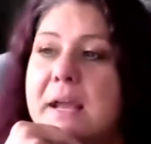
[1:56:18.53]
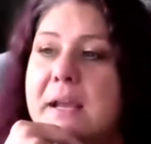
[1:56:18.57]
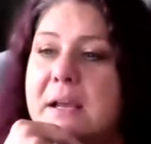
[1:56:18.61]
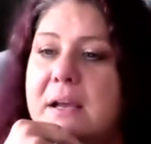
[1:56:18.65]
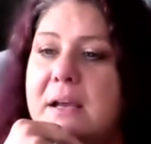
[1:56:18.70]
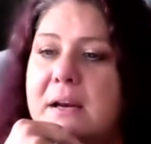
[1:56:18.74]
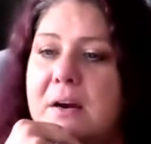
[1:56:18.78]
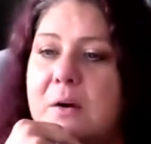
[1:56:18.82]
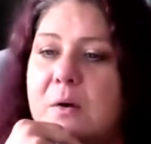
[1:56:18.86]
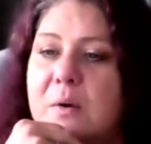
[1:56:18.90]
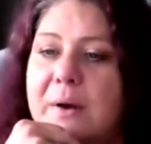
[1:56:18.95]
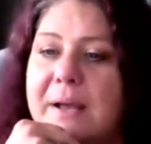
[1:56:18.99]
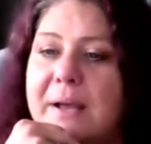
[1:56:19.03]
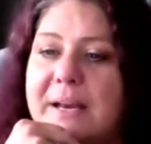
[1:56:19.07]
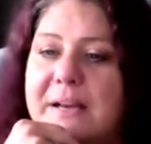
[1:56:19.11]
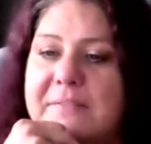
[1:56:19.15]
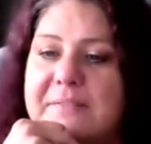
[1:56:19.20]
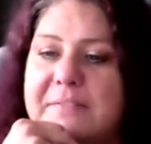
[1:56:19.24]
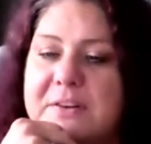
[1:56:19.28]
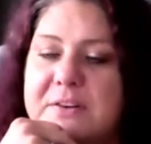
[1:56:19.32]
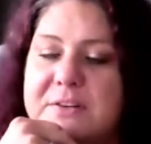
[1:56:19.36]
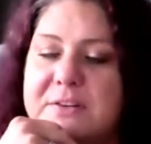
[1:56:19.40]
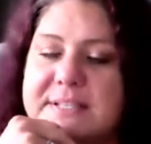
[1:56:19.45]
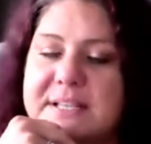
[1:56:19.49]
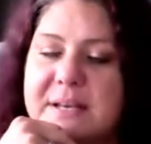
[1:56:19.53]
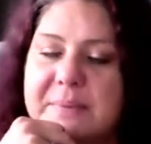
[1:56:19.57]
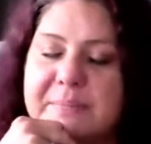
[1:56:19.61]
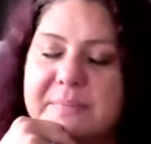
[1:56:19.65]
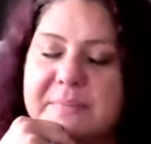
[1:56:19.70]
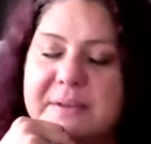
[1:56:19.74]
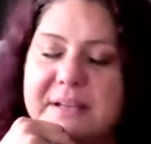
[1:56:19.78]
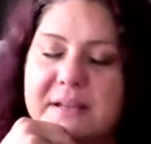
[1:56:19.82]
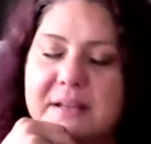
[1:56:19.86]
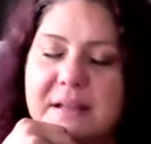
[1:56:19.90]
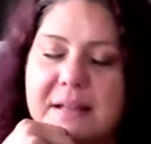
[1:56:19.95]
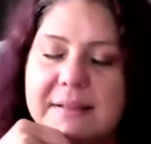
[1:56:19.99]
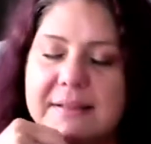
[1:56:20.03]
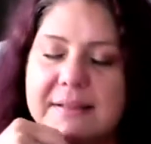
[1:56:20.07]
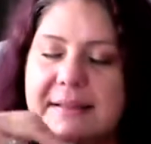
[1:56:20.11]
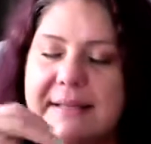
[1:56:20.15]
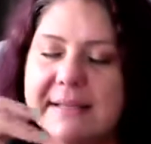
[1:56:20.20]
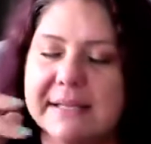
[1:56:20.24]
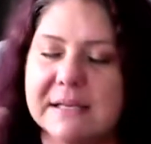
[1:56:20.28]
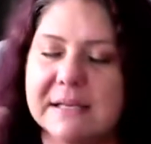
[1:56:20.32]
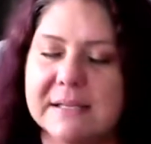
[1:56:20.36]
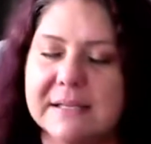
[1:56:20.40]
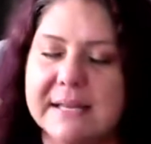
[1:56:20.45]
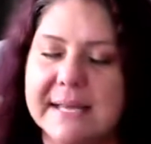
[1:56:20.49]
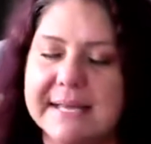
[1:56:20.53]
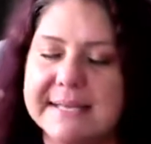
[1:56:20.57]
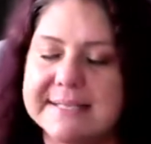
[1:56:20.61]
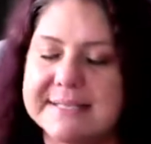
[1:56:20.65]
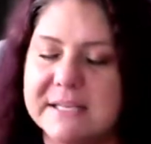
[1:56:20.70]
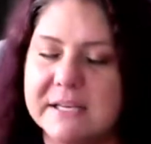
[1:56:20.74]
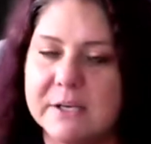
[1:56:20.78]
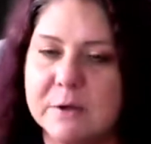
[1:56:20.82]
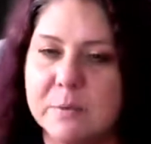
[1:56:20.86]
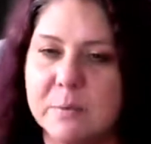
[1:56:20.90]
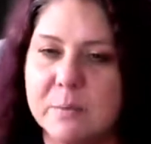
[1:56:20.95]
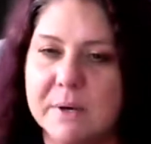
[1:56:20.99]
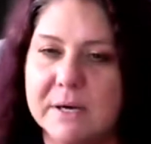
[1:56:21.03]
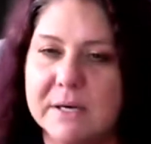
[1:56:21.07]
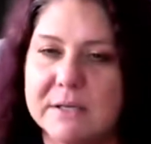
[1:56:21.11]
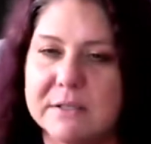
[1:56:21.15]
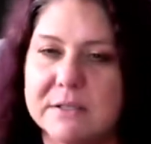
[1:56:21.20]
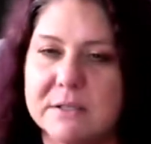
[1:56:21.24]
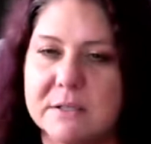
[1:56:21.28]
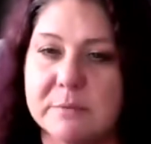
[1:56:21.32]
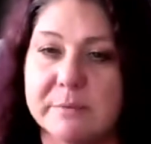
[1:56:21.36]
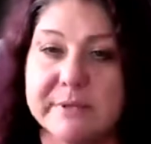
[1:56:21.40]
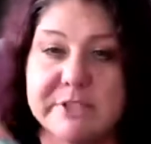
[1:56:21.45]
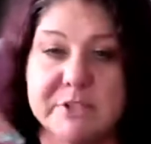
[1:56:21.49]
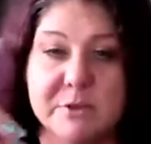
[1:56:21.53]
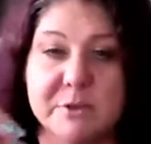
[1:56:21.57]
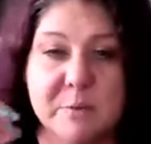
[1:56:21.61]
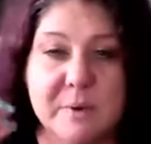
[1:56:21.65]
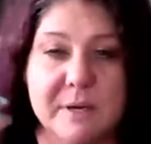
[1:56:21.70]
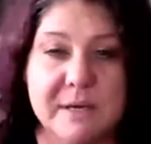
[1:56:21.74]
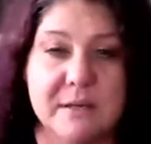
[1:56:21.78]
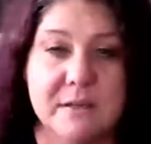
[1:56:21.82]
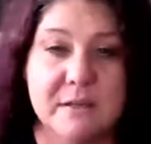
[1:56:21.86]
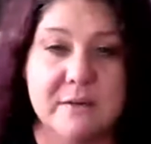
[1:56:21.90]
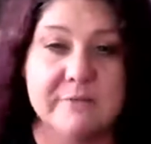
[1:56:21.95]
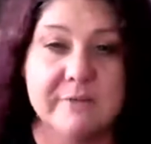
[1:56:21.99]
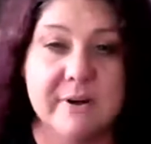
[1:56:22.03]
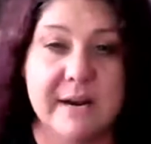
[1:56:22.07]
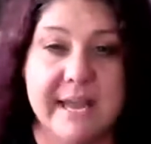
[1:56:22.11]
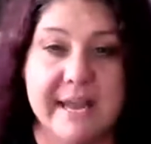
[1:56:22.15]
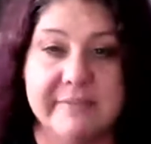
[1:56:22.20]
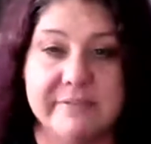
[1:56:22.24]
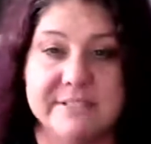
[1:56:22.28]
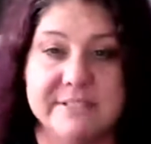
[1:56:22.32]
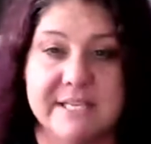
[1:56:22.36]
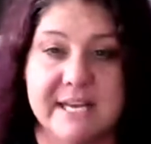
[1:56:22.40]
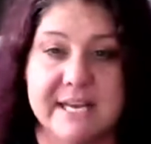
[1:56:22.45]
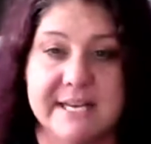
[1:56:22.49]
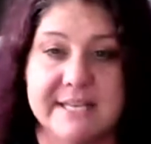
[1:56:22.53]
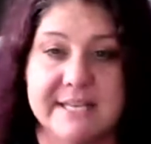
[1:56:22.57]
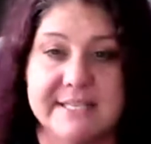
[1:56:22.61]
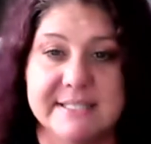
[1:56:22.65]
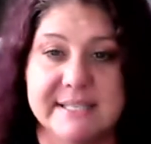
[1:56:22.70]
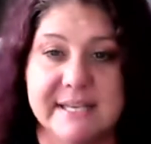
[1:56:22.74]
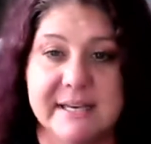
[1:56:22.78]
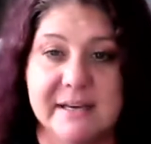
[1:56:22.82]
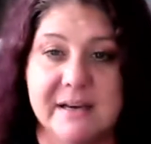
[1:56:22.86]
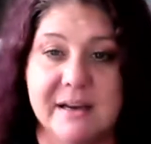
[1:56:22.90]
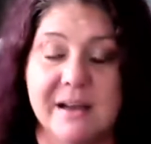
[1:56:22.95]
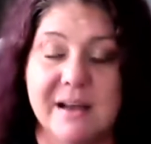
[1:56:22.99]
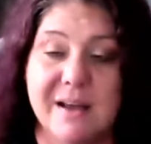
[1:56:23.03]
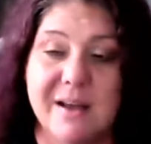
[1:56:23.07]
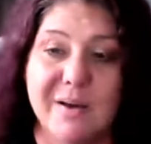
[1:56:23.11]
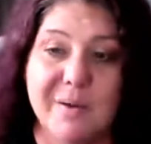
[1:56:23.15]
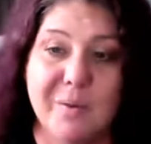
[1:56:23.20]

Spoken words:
And if there's something a little less that you want to do, but you want to look for advertising,